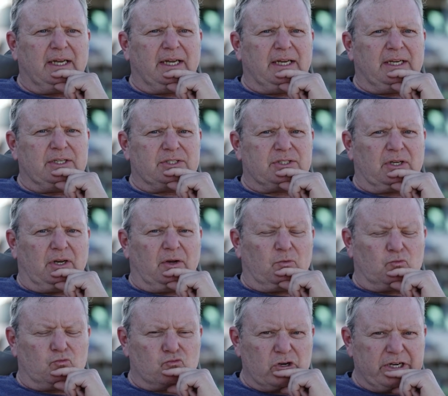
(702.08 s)
is a
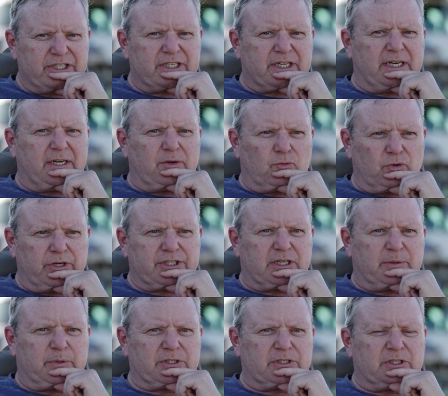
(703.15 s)
risky,
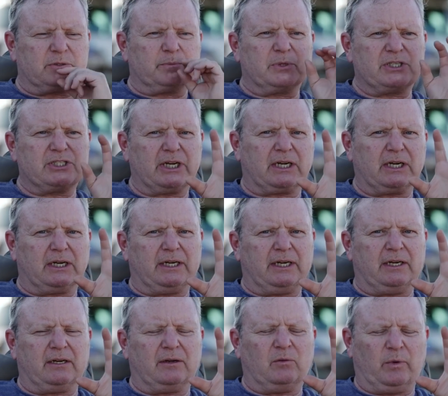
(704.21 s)
risky business,
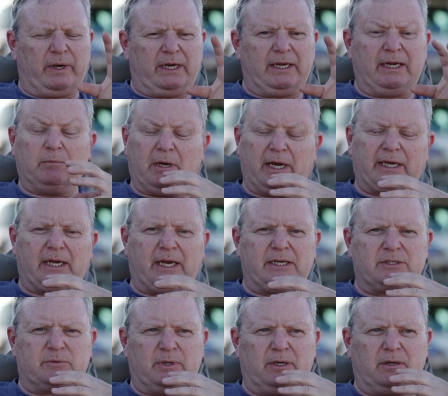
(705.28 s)
particularly in my
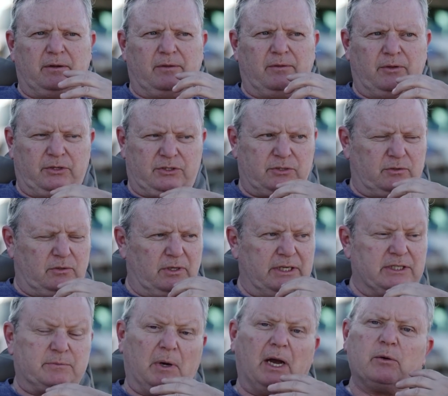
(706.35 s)
case, when this
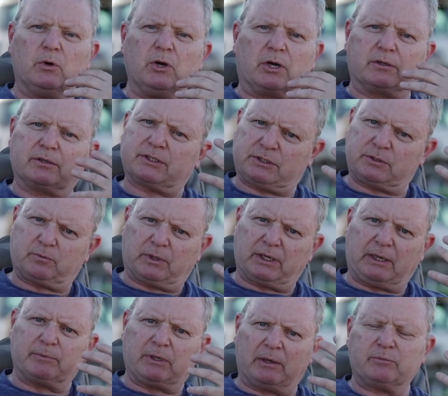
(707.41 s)
is my work. This is
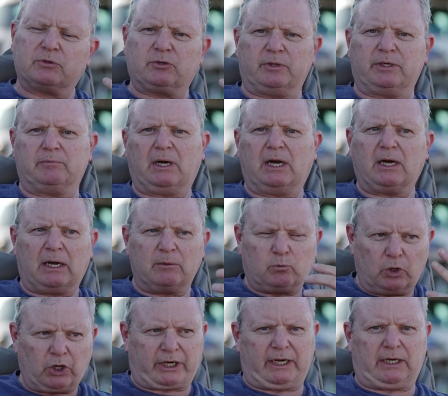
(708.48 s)
what I'm doing.
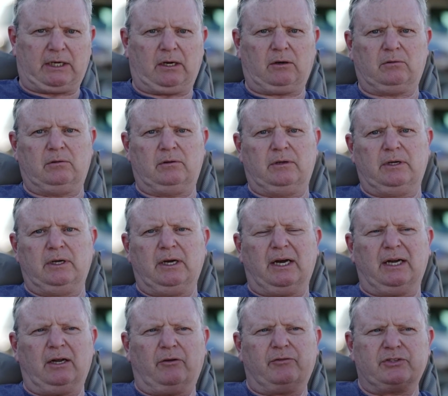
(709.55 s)
I'm working now.
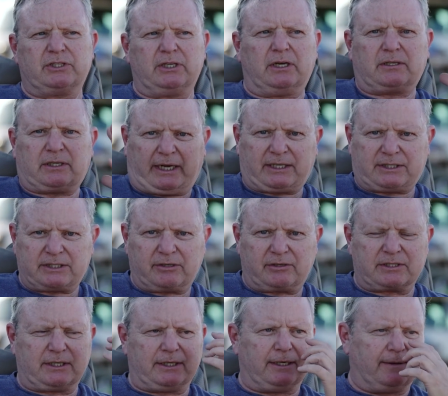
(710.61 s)
And obviously I take it
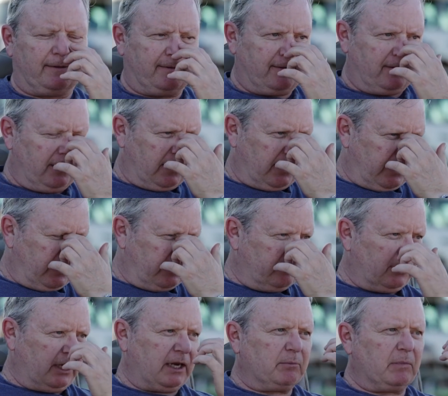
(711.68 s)
seriously.
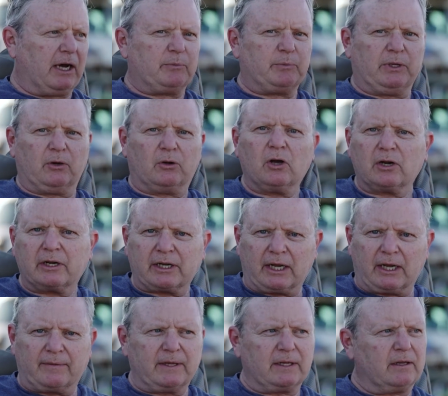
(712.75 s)
And they might be on
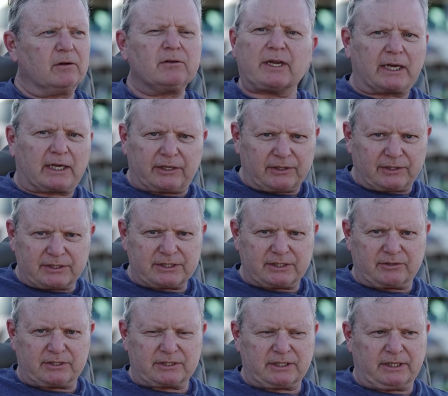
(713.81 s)
holiday and they don't take it
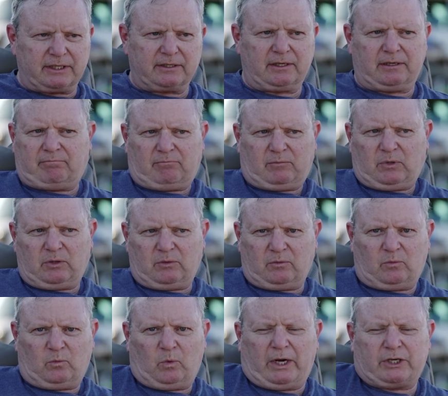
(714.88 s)
seriously.
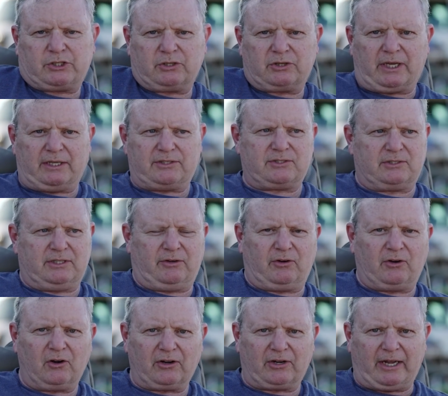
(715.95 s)
Why should they? They're
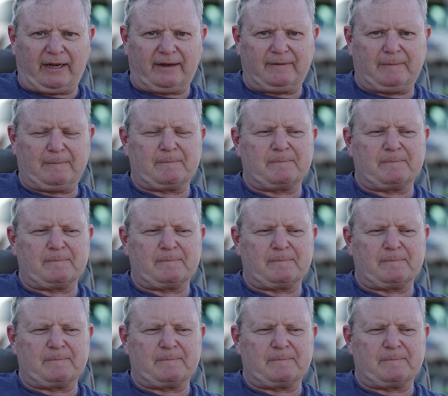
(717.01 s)
on holiday.